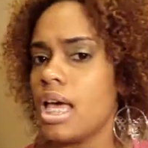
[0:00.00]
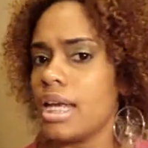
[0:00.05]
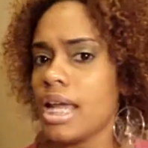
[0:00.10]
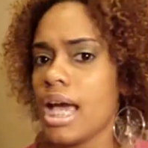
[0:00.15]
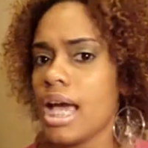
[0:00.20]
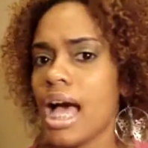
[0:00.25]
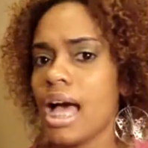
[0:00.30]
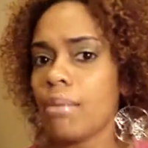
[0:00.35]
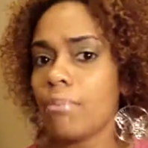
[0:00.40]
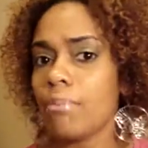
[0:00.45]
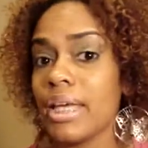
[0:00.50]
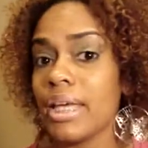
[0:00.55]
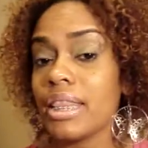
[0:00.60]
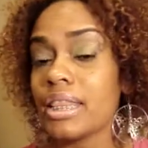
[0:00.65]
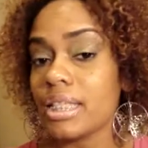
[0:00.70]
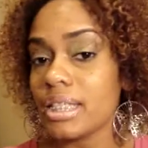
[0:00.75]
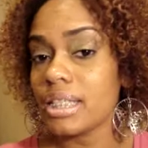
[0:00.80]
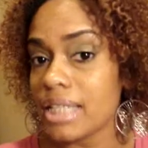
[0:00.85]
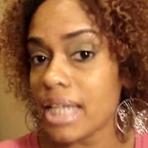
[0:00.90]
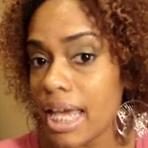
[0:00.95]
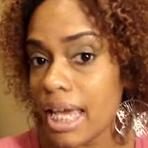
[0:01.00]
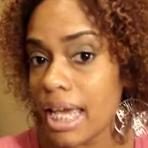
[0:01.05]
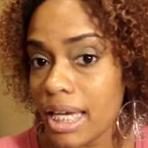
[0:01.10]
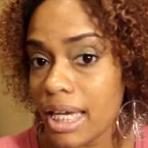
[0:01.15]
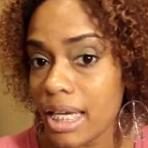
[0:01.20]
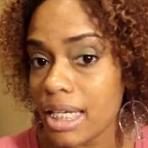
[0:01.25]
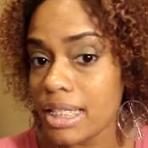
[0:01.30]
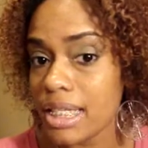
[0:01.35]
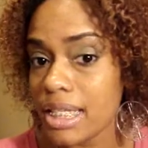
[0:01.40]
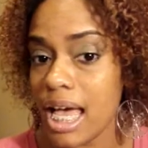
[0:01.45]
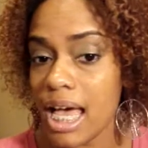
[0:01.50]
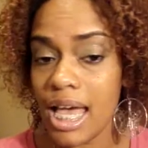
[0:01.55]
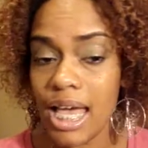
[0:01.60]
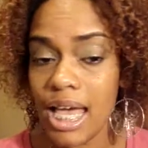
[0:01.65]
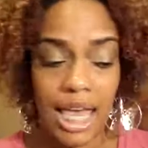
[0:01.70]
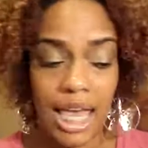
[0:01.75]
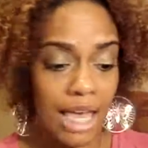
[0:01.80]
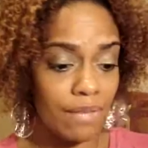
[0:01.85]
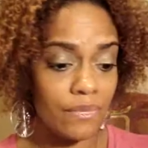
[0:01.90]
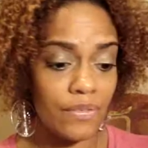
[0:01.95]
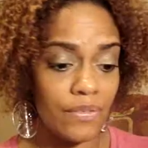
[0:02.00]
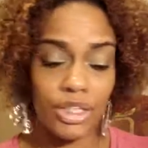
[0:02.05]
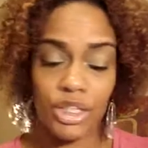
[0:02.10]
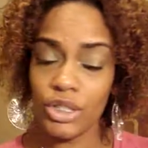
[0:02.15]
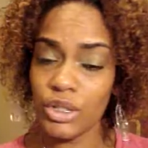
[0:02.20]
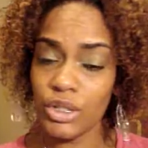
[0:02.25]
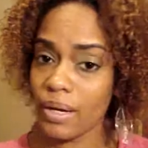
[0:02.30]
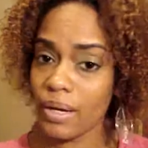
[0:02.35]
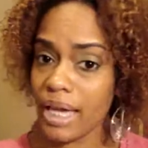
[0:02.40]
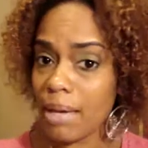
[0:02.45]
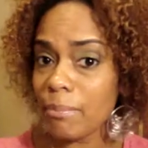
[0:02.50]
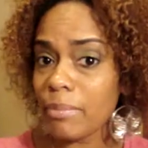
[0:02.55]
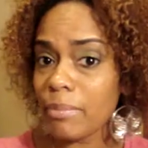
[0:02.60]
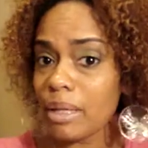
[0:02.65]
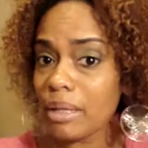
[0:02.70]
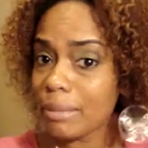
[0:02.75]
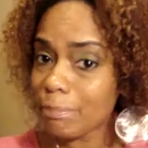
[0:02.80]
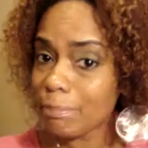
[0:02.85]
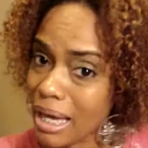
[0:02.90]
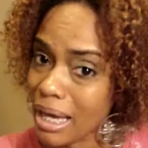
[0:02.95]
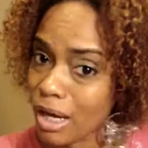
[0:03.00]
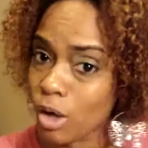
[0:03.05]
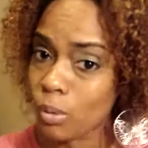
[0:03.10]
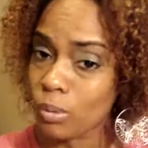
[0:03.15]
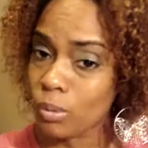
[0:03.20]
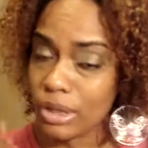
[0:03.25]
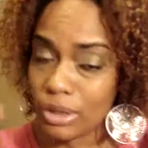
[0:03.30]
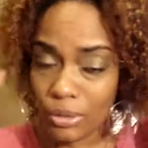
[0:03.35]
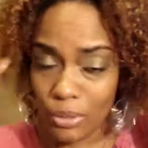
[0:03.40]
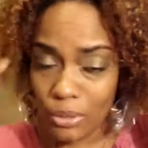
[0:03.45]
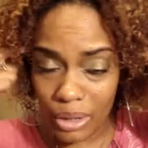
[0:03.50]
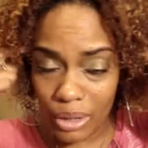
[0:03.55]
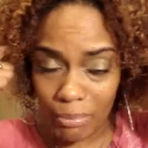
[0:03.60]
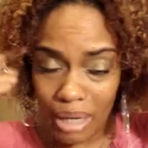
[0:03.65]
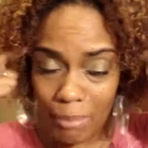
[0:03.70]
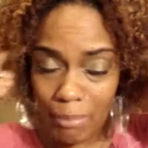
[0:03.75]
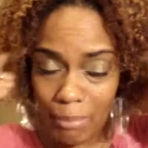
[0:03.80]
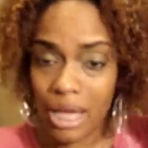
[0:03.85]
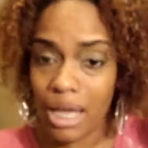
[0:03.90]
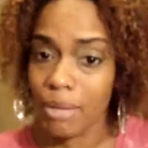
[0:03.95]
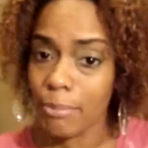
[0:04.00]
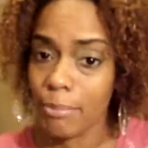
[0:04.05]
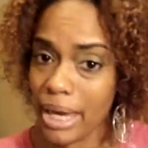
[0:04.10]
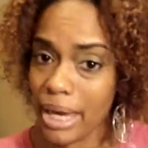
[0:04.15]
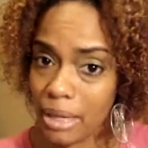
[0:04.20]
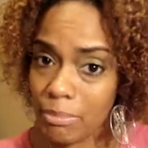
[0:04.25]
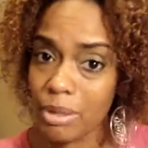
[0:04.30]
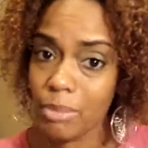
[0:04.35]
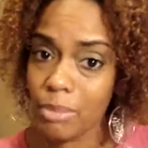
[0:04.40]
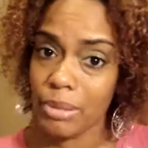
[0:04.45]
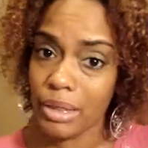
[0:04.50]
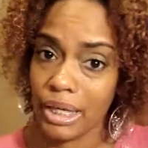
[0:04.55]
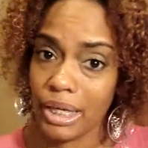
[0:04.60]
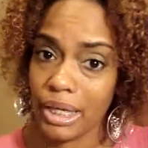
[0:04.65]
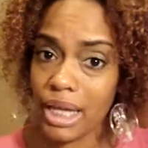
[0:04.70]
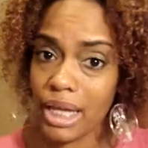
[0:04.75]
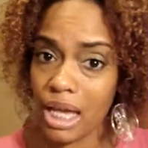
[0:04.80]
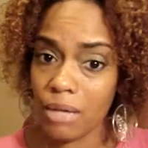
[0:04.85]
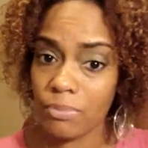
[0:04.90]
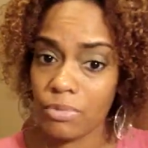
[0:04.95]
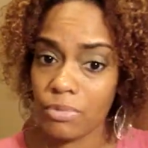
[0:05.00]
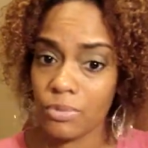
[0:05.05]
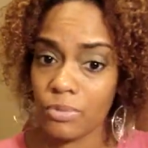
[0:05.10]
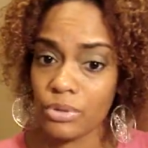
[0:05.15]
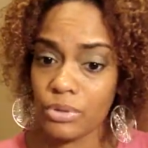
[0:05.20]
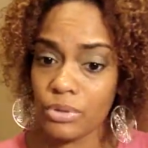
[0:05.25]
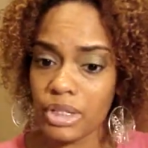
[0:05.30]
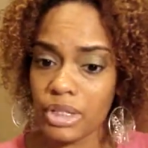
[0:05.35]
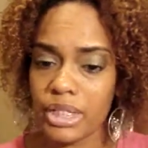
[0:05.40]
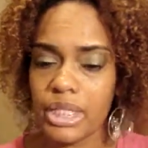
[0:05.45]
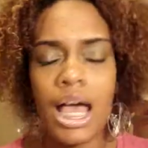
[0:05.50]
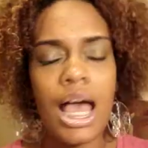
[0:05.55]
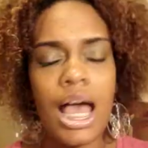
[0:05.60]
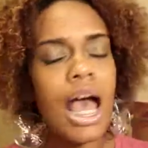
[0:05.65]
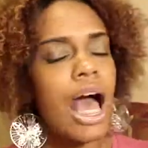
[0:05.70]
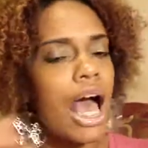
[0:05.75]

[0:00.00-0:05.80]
Now I bet the day, because I have it, you know, I got me my own little, in my mind, payment plan how I'm gonna do this.